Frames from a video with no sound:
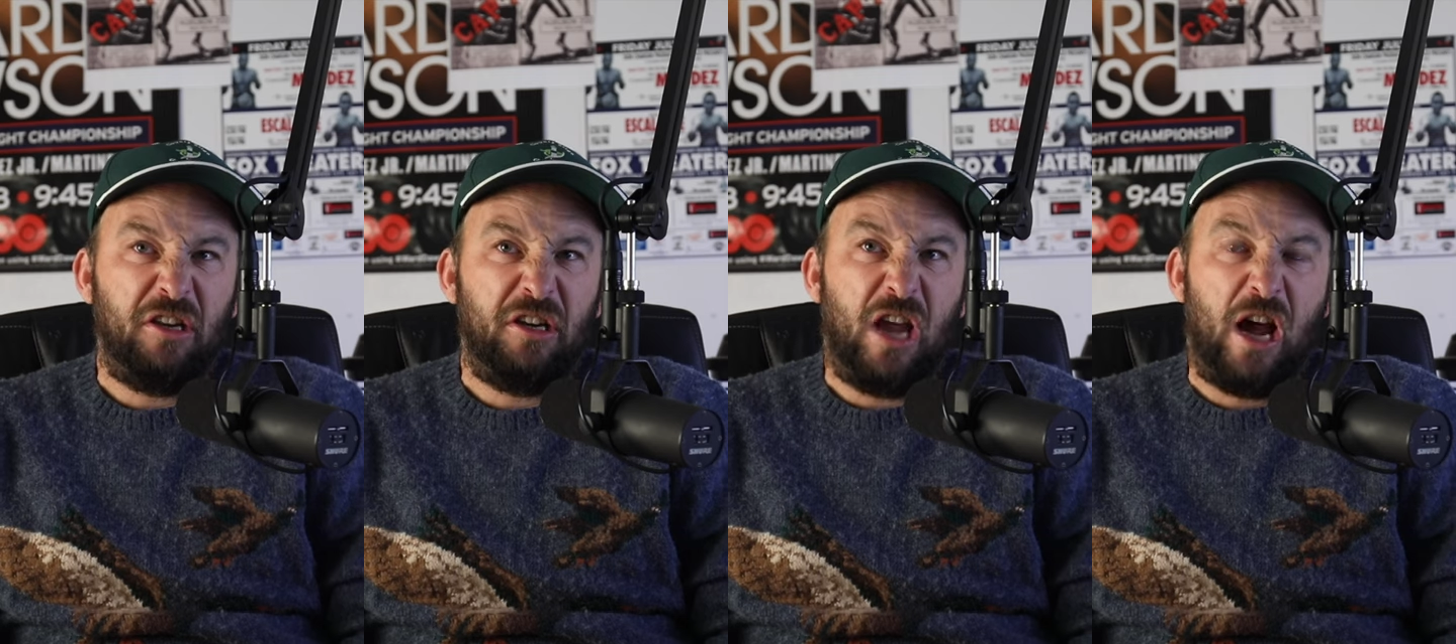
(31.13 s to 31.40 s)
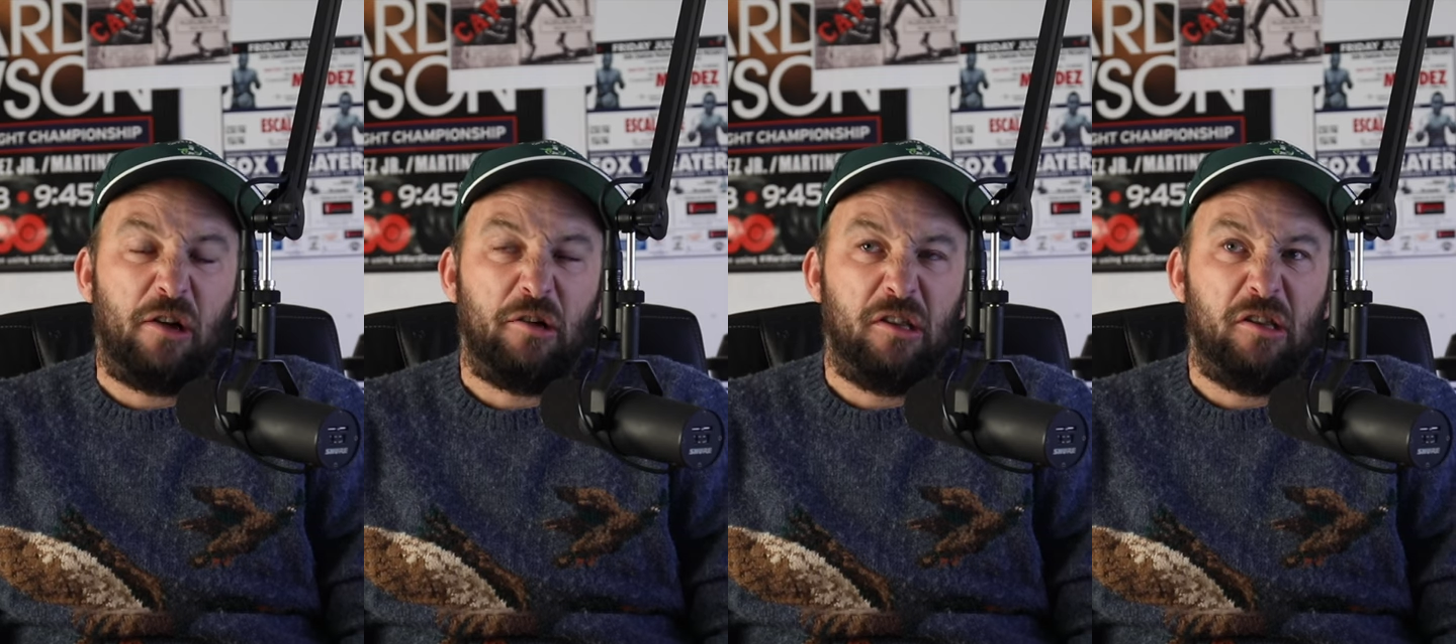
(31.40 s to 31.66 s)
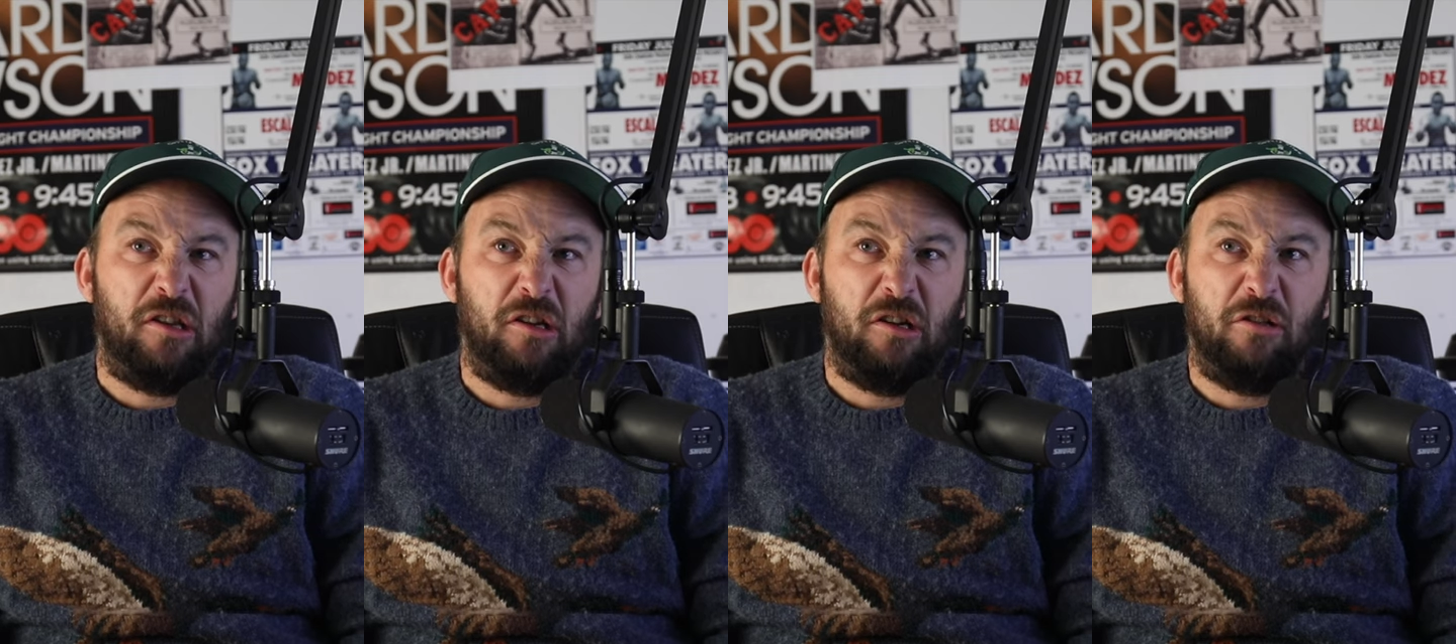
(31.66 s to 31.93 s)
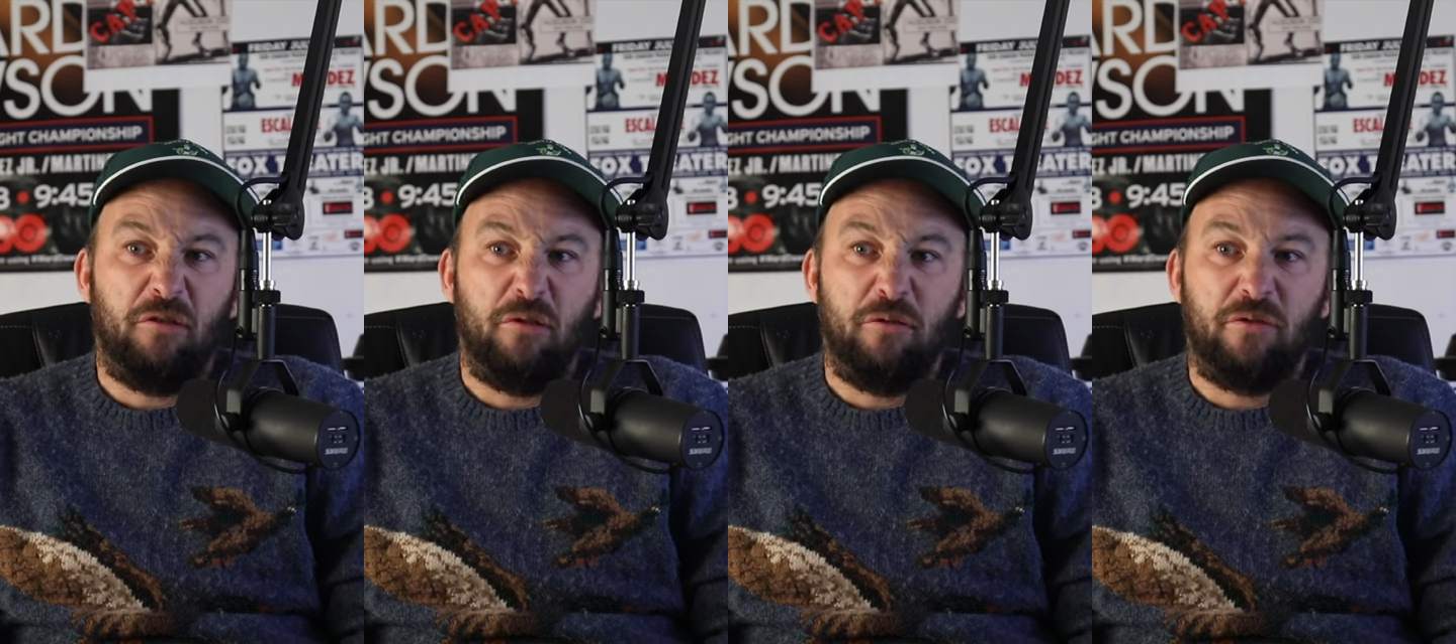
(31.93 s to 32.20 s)
doubted that
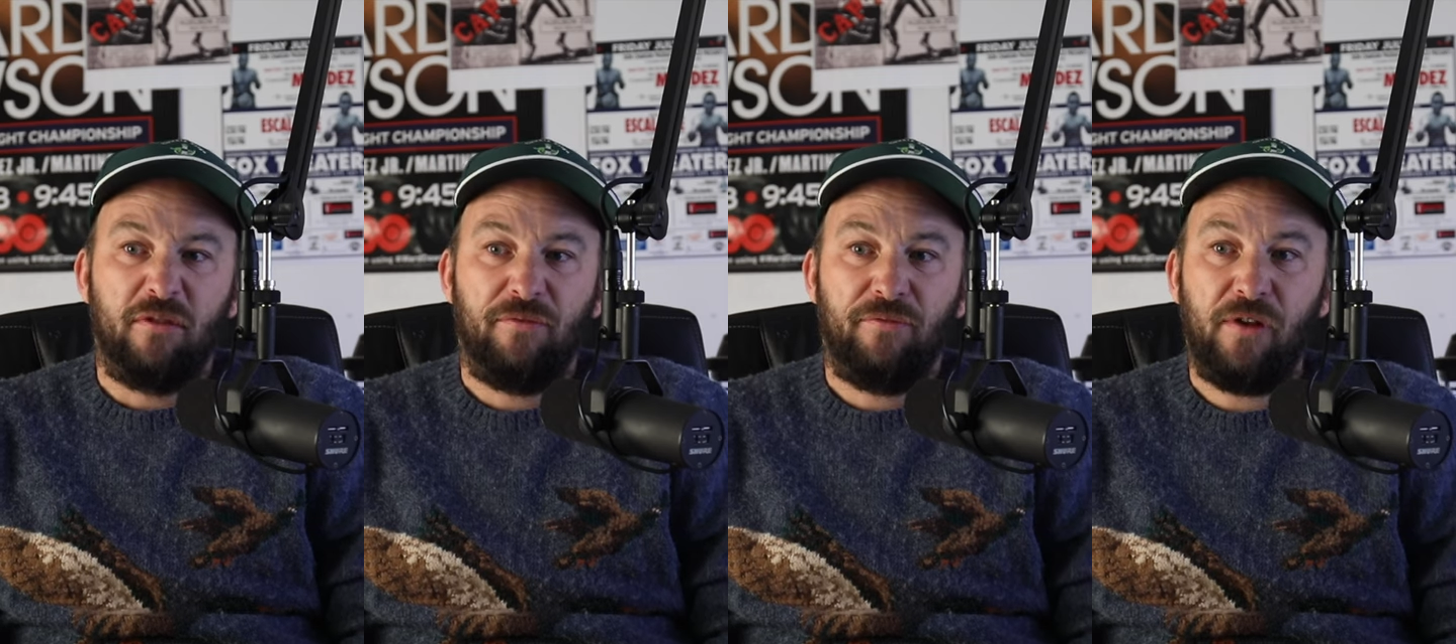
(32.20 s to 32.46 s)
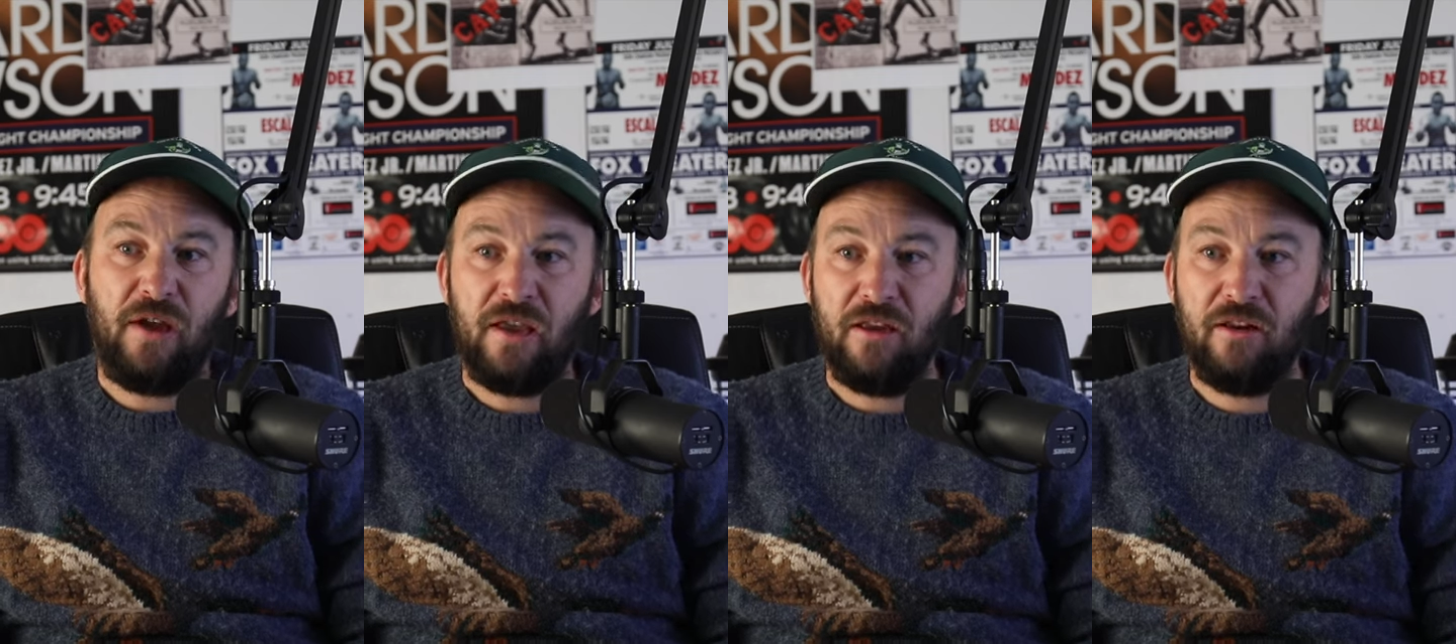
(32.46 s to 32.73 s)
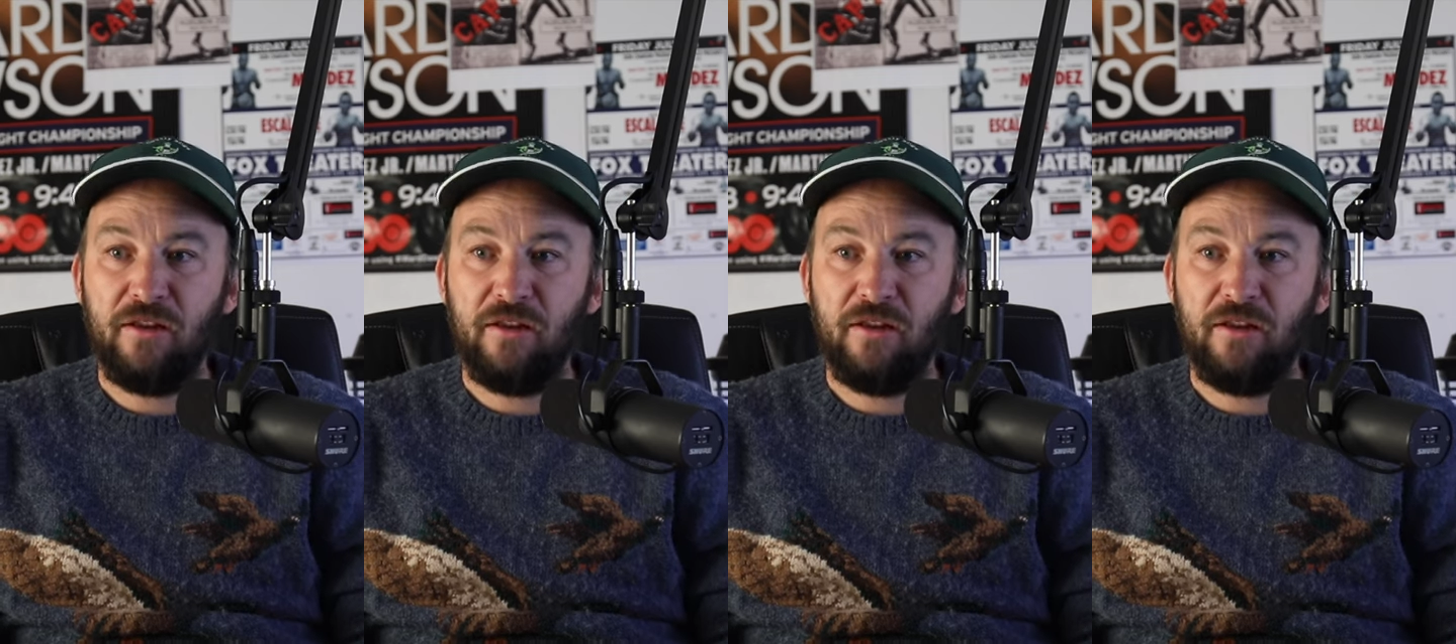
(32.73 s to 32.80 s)
he'd lose a fight.